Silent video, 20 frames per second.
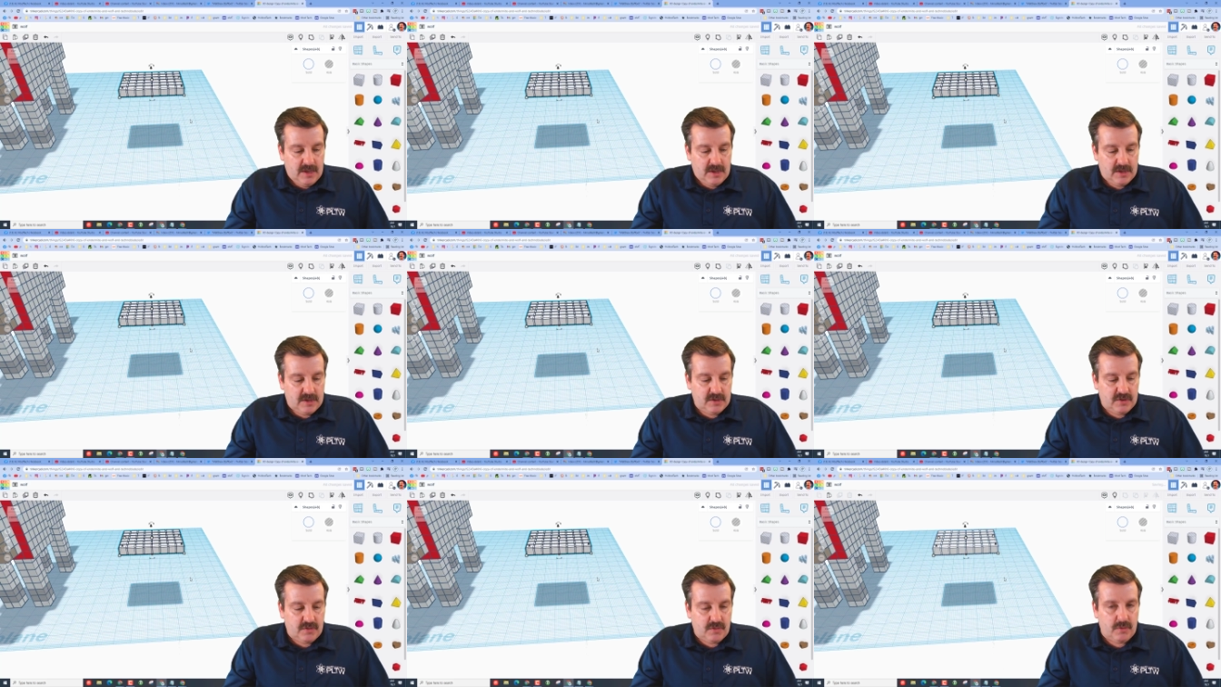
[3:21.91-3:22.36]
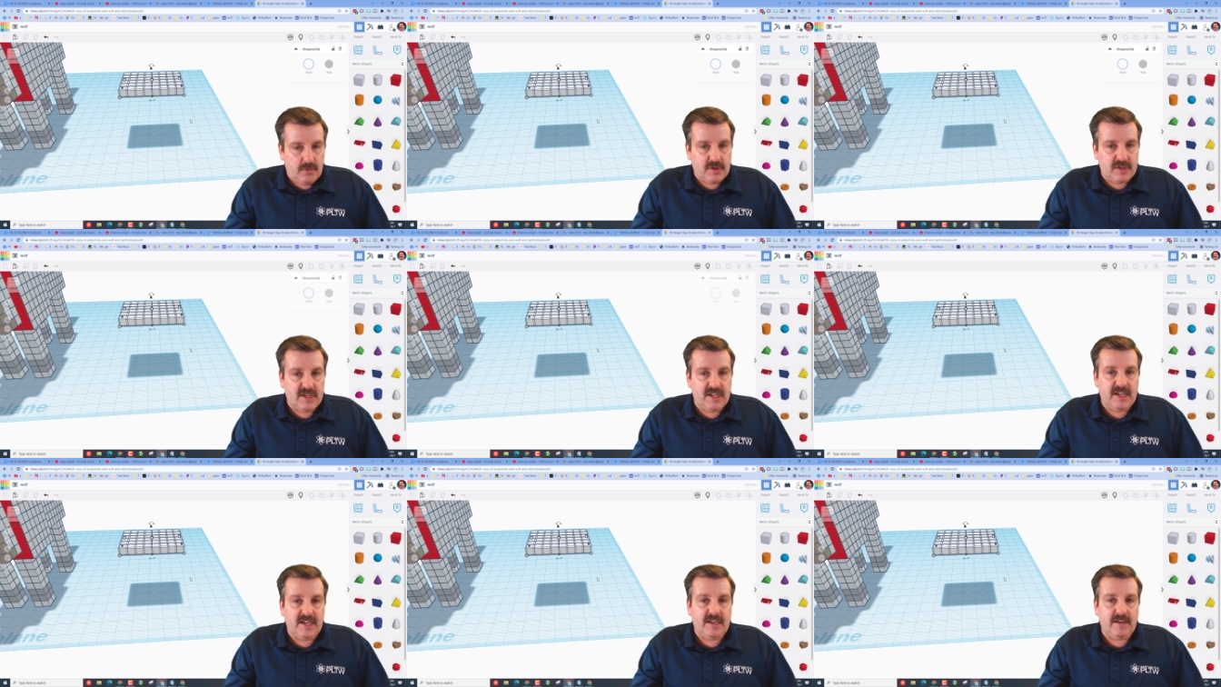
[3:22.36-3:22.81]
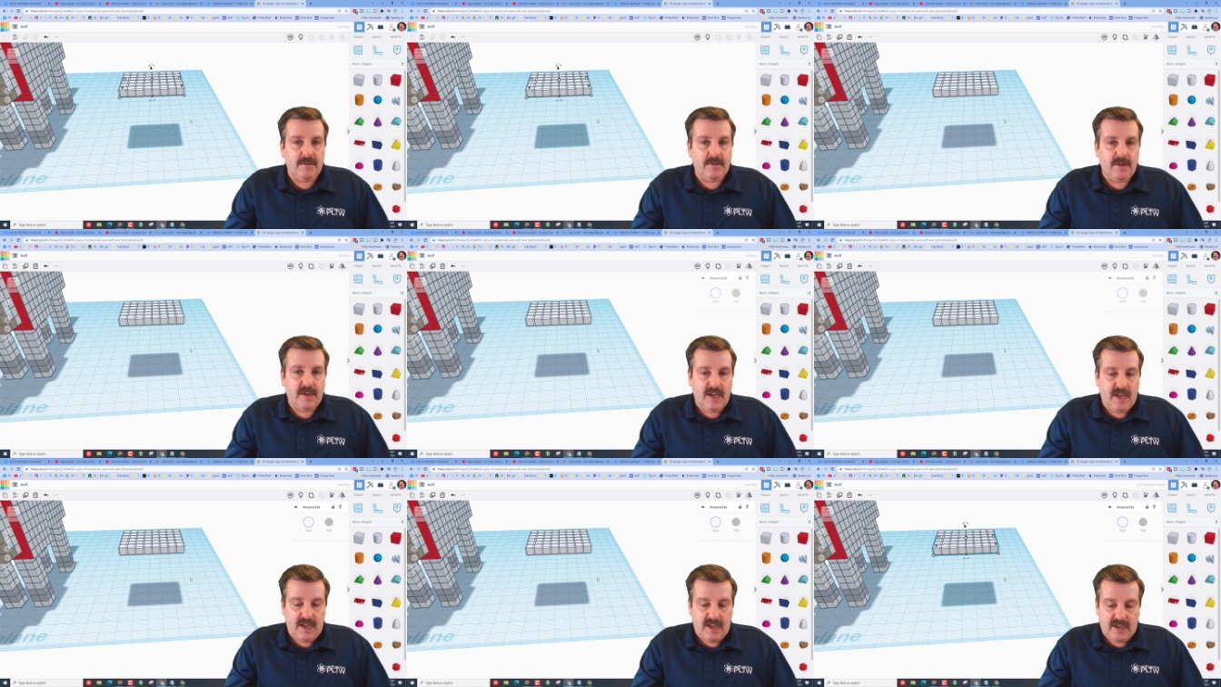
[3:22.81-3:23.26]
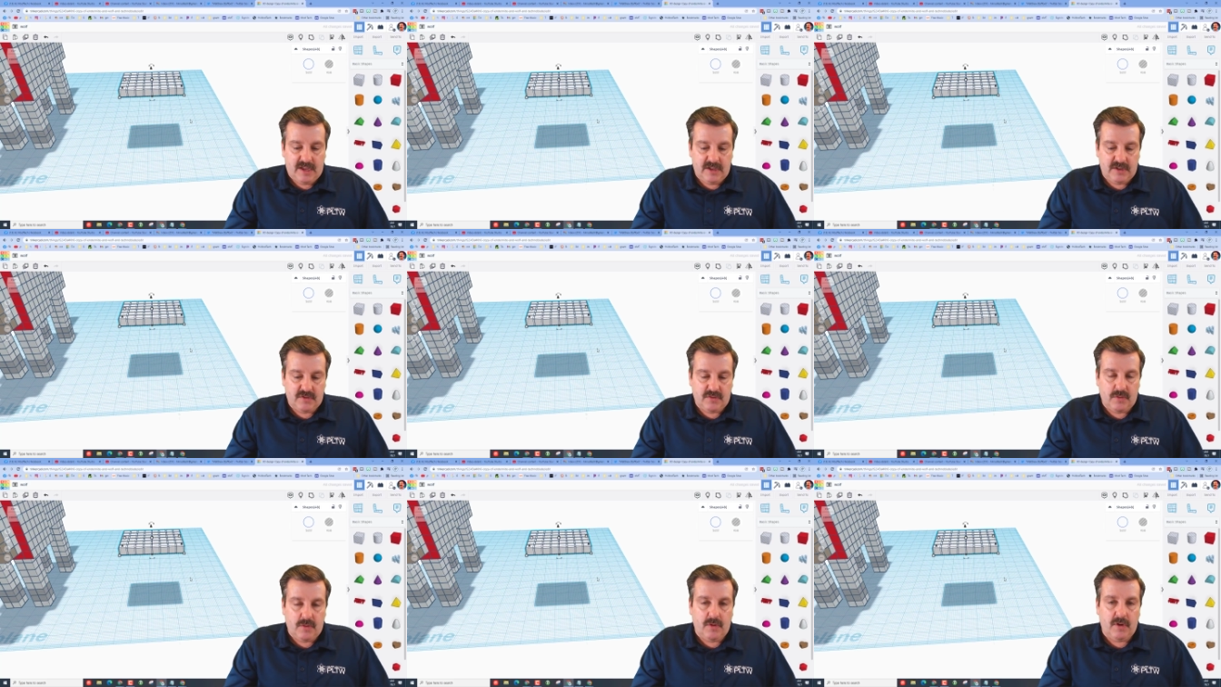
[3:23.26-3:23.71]
Control D and
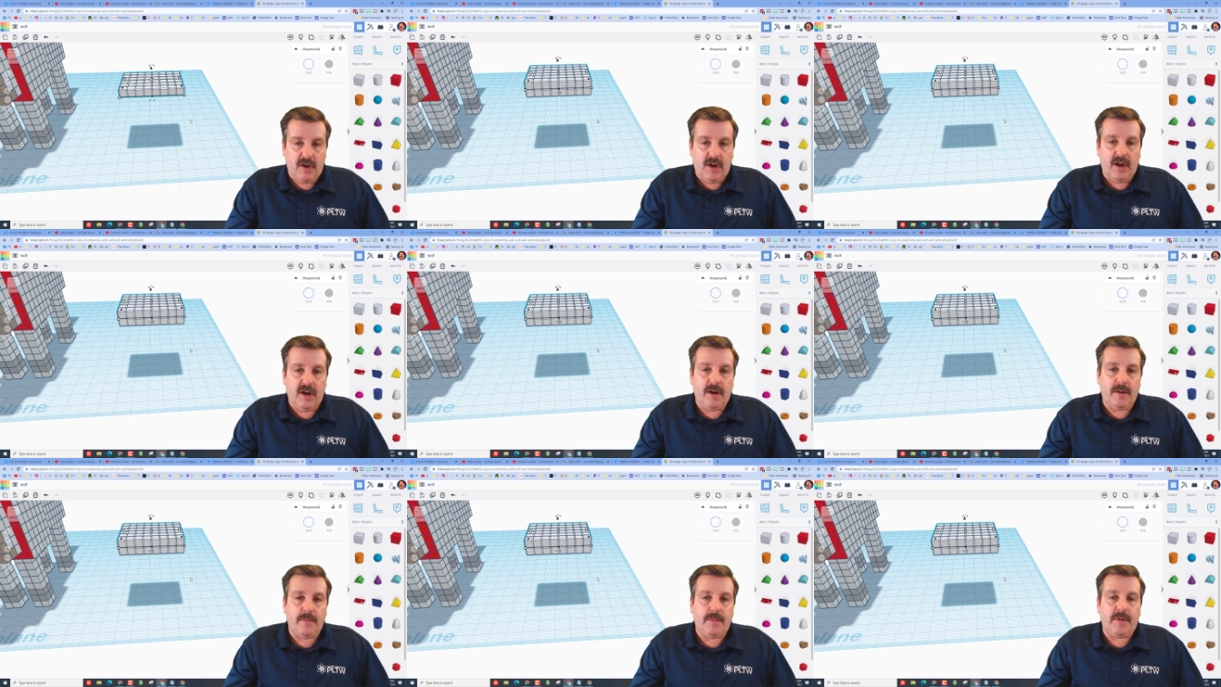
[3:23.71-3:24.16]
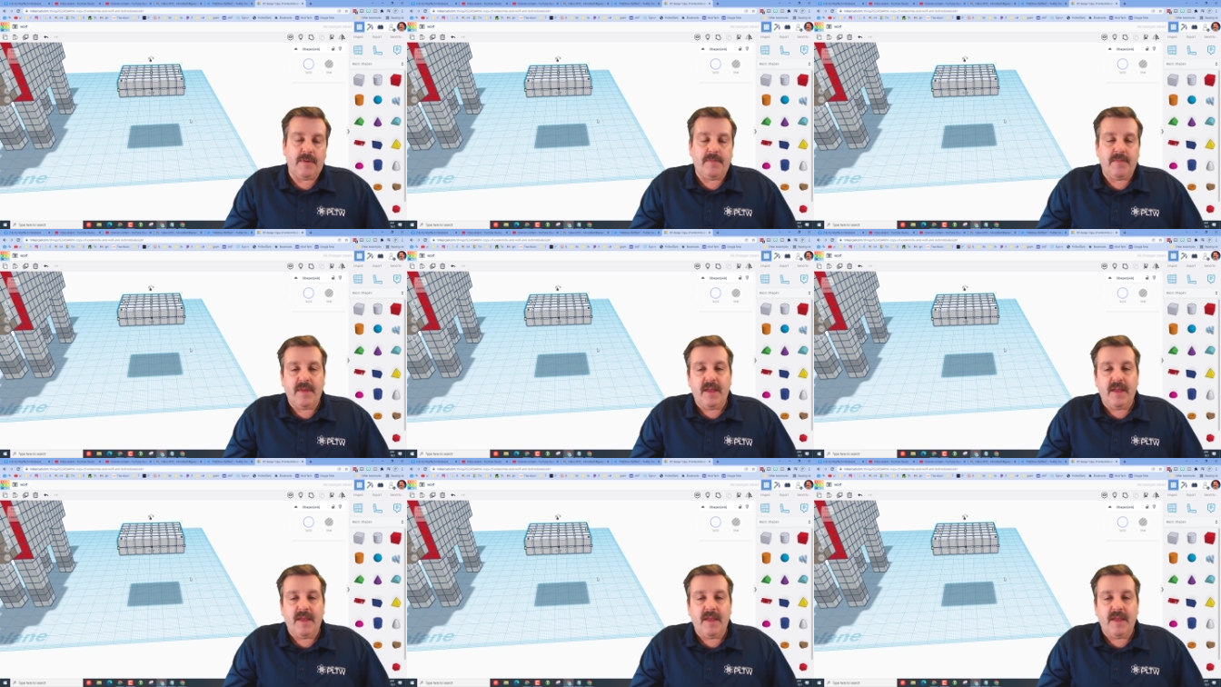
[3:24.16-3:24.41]
Control up.